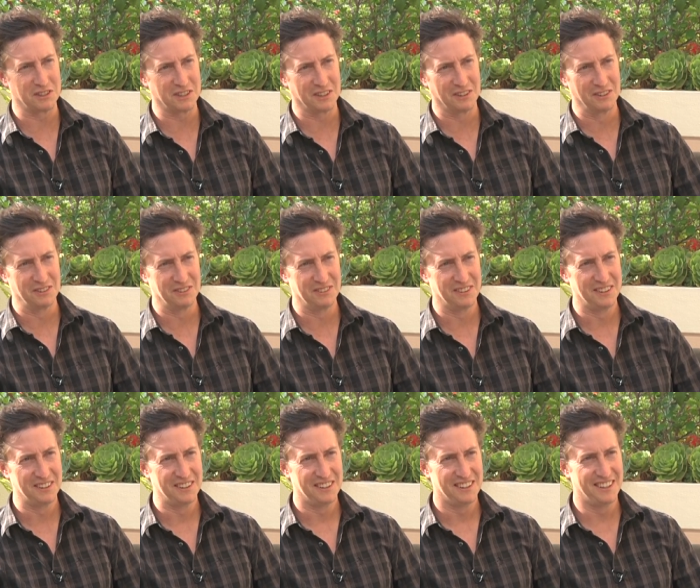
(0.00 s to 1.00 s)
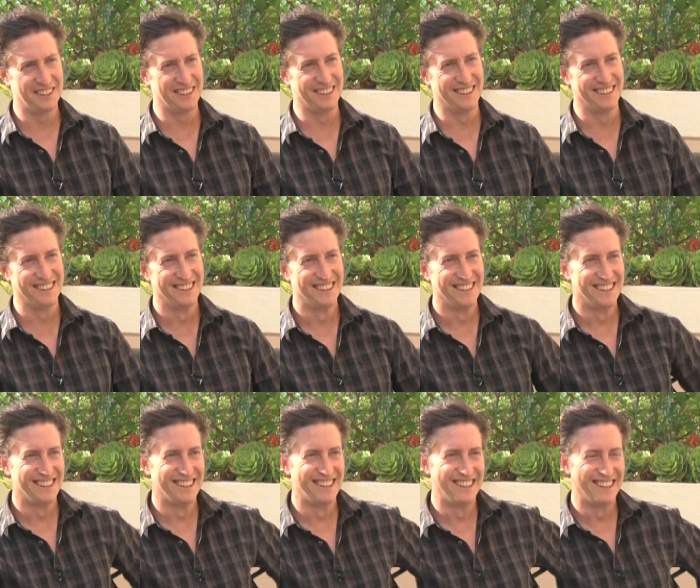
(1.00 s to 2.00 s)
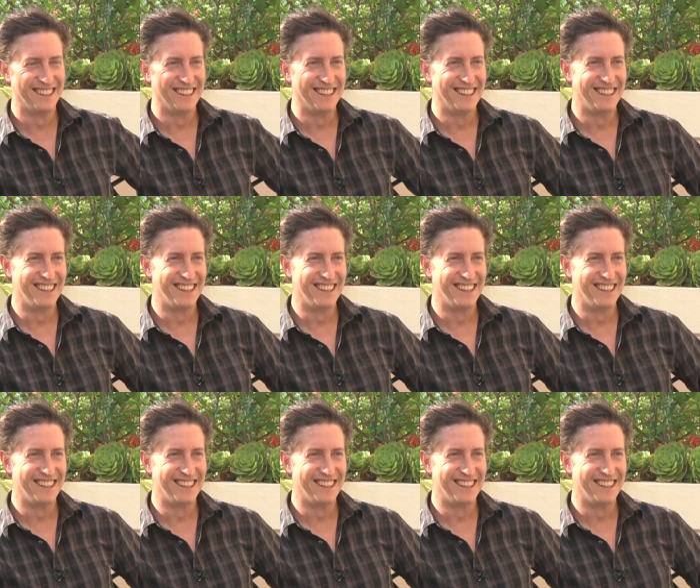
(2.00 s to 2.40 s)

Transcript: So, well, it's kind of a return to dark, fucked up